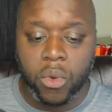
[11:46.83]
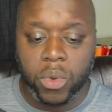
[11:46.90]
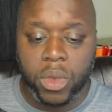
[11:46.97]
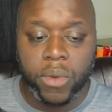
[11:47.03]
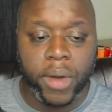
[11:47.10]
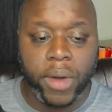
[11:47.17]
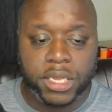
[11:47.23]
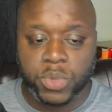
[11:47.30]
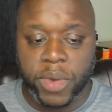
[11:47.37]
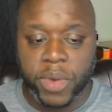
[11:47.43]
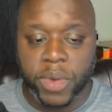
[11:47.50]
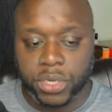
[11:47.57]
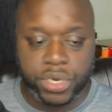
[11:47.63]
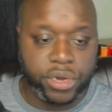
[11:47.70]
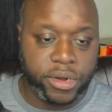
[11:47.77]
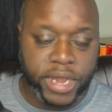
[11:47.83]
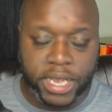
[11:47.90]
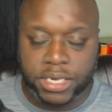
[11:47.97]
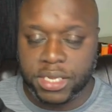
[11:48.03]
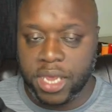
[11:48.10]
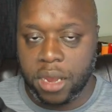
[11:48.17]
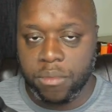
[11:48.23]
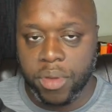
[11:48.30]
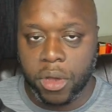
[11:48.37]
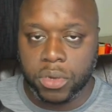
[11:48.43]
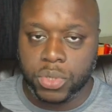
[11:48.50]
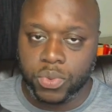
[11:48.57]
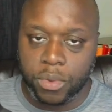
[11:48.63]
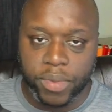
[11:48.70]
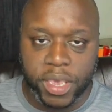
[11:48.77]
we want to sponsor your next 10
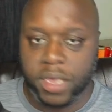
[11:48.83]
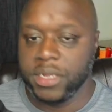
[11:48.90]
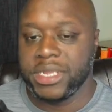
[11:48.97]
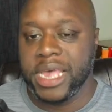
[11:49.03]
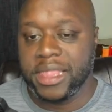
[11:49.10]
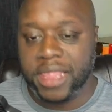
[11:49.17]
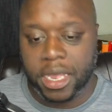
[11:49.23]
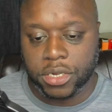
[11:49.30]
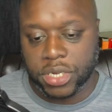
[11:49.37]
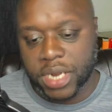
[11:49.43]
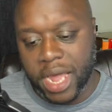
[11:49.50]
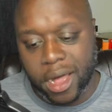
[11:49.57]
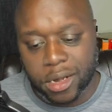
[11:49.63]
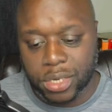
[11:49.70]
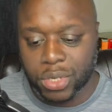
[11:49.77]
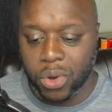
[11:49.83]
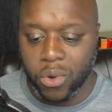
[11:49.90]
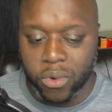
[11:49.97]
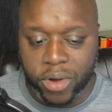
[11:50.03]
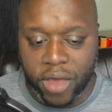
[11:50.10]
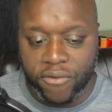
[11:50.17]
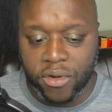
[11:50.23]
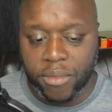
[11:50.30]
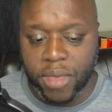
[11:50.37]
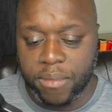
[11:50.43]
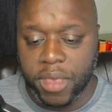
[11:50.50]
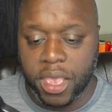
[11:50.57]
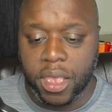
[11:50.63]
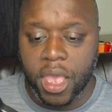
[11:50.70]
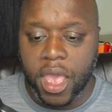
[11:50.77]
posts. We'll pay you $10,000 or whatever
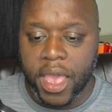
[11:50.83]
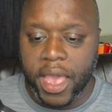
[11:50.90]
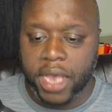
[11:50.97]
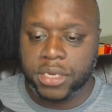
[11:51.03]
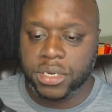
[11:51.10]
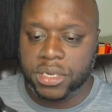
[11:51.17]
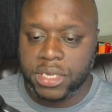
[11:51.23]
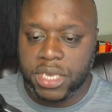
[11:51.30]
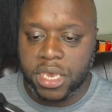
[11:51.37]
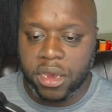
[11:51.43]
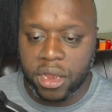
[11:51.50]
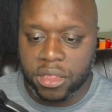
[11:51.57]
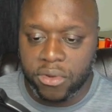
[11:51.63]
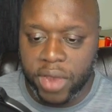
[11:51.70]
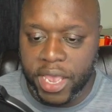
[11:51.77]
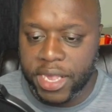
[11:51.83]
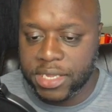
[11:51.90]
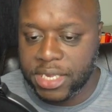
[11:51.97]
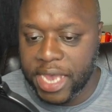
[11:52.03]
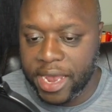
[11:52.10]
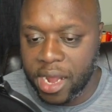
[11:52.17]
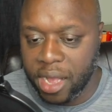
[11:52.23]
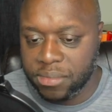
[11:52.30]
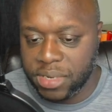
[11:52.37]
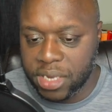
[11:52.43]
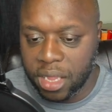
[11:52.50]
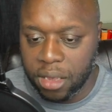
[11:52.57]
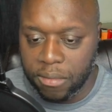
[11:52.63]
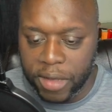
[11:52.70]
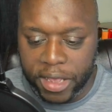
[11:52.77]
be. As you can see here on the right-hand side, I'm
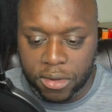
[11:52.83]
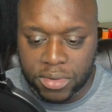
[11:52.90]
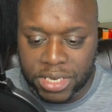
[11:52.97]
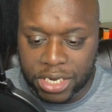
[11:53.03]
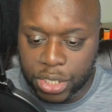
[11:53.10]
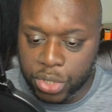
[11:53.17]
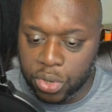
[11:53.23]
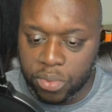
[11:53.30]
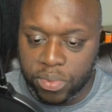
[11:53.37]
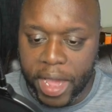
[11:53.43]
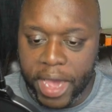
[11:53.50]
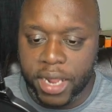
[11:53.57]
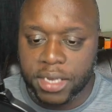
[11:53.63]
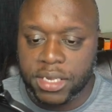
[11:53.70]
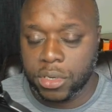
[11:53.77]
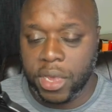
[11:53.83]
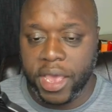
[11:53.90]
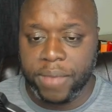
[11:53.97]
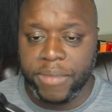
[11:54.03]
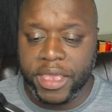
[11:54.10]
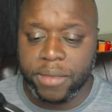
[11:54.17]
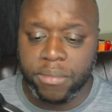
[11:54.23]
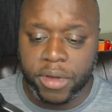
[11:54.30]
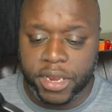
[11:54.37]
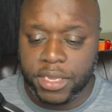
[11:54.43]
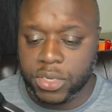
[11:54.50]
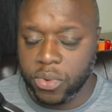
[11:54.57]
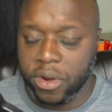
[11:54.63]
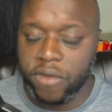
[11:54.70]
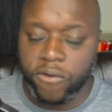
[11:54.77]
selling my own digital products. I make money
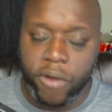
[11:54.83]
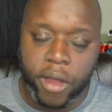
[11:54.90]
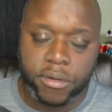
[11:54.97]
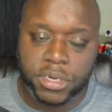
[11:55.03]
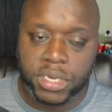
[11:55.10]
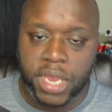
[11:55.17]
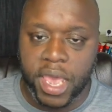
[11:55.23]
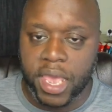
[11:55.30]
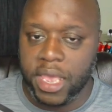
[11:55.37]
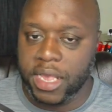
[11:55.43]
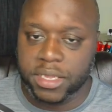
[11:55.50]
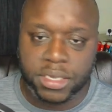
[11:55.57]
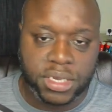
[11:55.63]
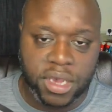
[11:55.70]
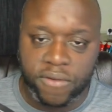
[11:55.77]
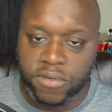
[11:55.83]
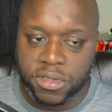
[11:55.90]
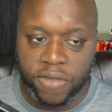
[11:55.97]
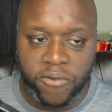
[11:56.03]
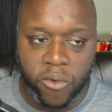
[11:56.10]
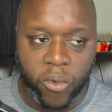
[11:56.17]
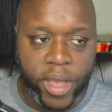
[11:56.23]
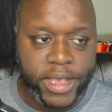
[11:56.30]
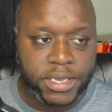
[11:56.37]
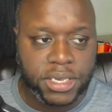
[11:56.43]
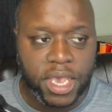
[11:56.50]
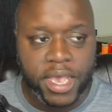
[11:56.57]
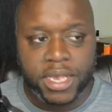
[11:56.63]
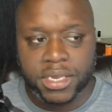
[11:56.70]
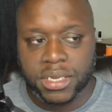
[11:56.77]
24 hours a day in several different ways,
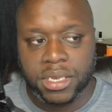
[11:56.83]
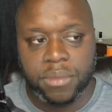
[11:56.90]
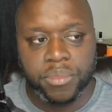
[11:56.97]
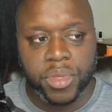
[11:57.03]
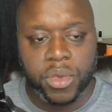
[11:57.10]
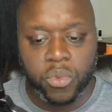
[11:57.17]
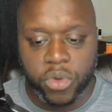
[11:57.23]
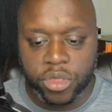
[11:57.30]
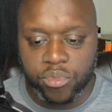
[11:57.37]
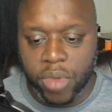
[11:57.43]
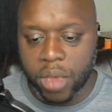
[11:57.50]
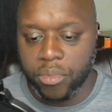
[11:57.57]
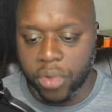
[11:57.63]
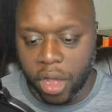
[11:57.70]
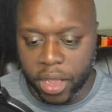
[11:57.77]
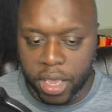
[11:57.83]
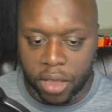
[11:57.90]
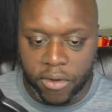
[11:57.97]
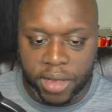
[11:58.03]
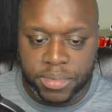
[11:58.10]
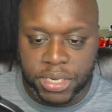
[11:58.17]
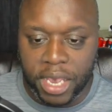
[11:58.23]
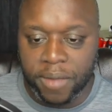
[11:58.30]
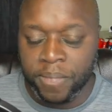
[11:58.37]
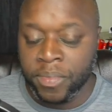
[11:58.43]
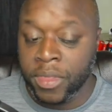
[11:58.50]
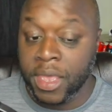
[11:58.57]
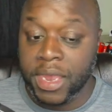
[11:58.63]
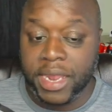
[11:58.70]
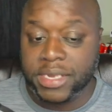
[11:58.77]
simply with my blogging website.
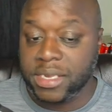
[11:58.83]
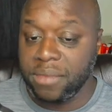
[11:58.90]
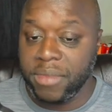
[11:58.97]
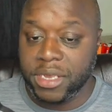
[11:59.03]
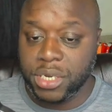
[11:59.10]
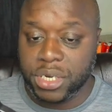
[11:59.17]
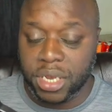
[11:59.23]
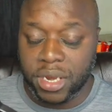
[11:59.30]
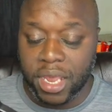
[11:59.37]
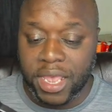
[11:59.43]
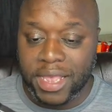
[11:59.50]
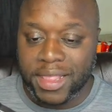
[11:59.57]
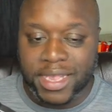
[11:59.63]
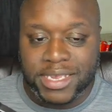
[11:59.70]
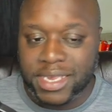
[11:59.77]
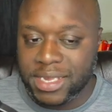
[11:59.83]
And as I mentioned, this